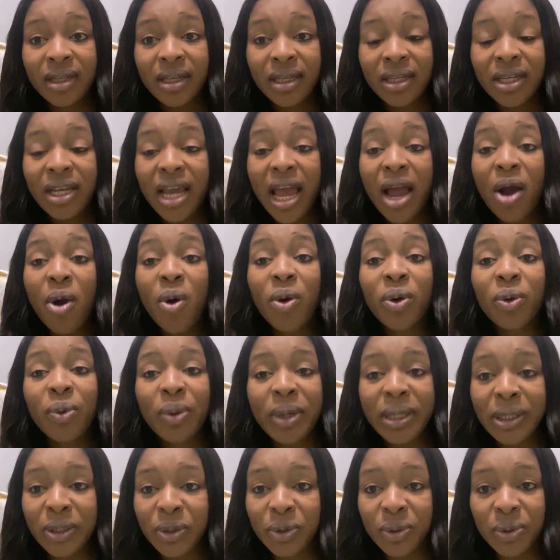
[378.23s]
They are all
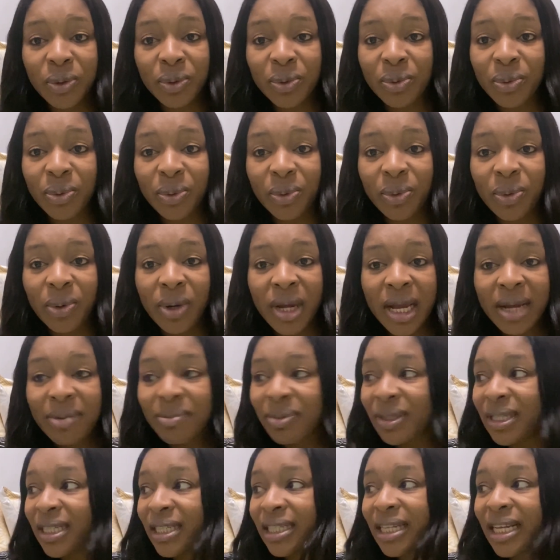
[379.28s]
going to school.
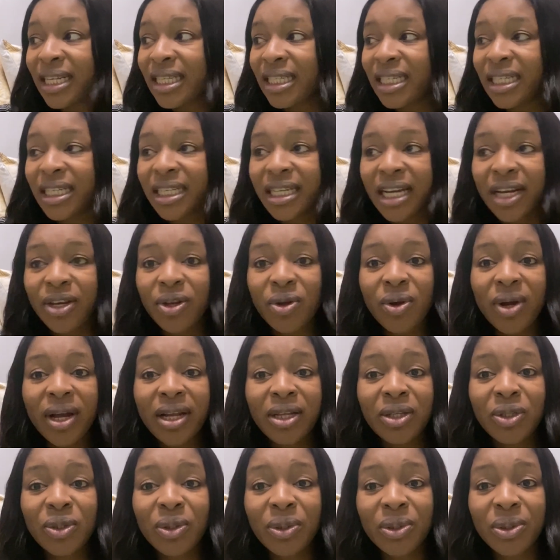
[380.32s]
But in Nigeria, you
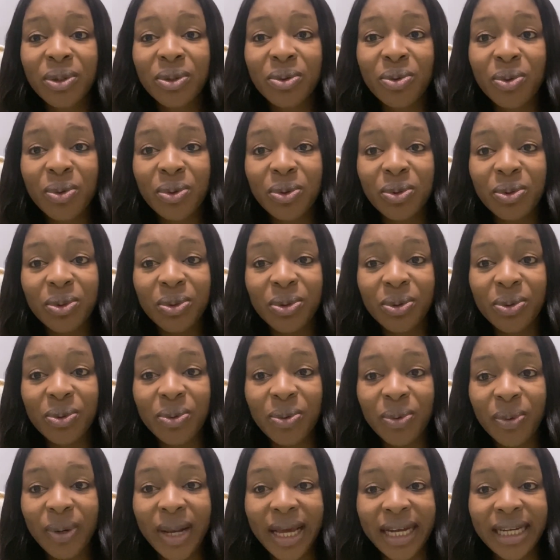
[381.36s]
can't just go to
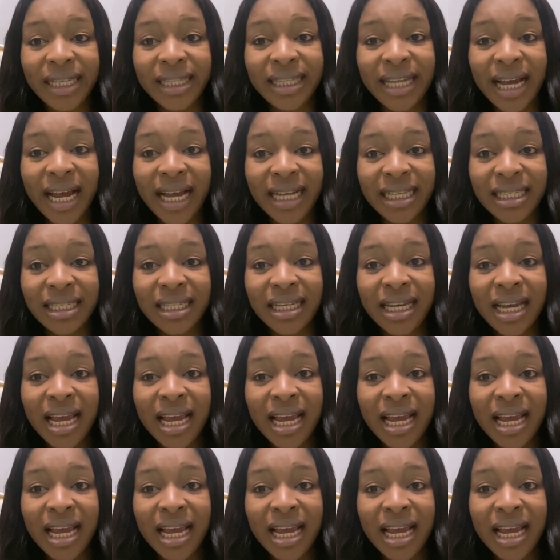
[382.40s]
school like that.